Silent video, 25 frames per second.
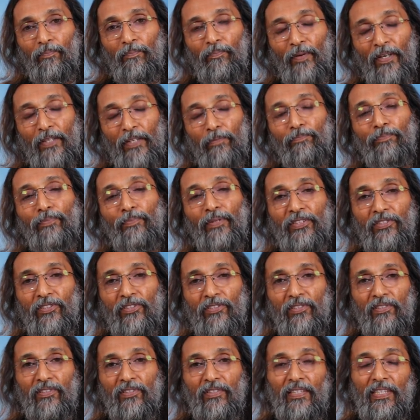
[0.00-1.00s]

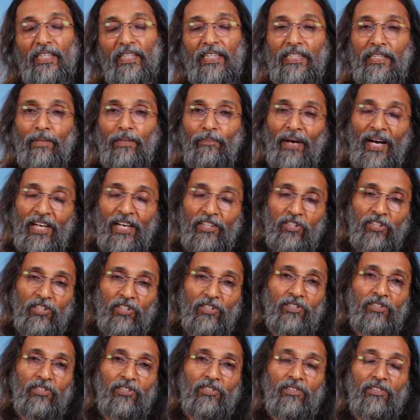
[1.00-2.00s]
purpose in the
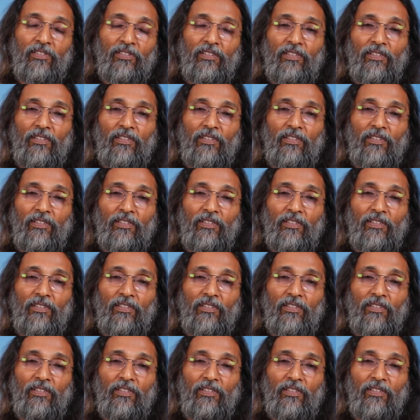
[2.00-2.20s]
masses.